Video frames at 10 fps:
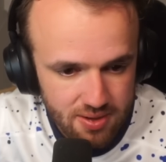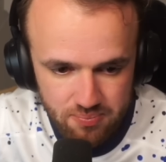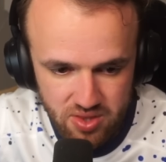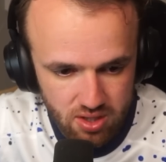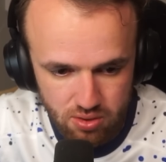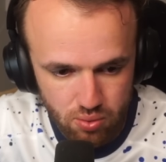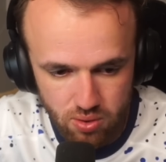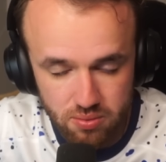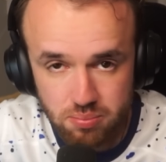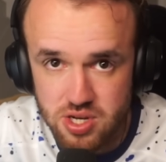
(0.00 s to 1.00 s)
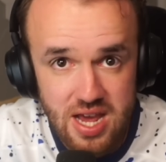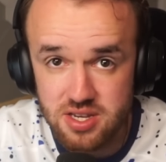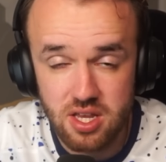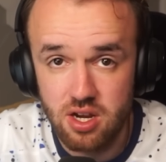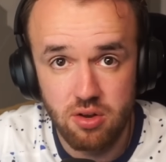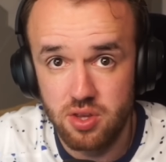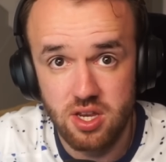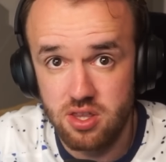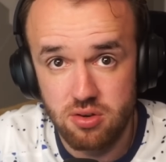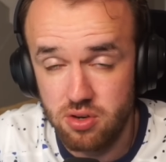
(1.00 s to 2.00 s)
you've
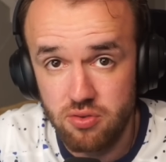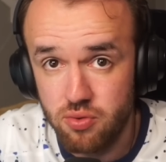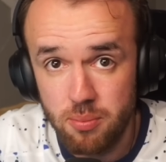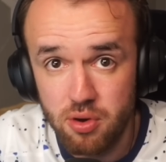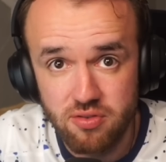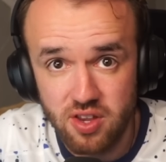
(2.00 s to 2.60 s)
removed